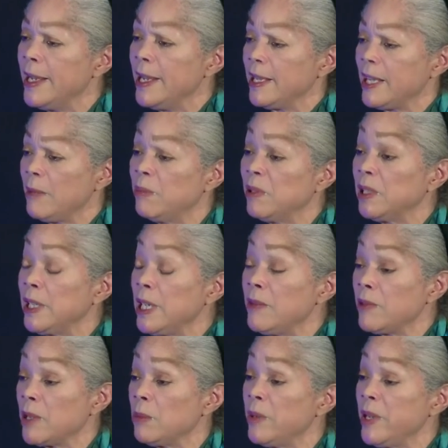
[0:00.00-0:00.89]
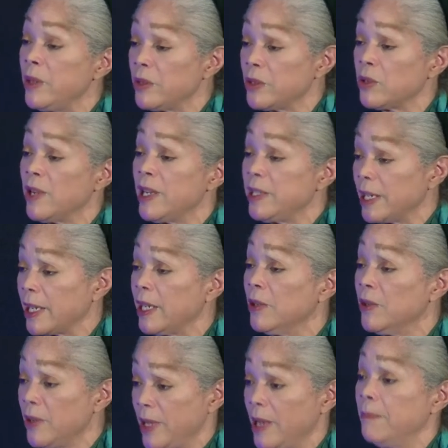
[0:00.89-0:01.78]
they believe that we are trying to
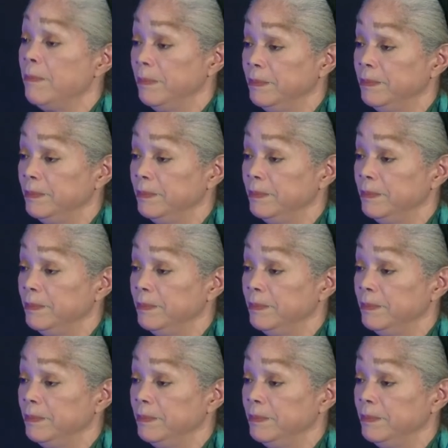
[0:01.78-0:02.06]
kill them.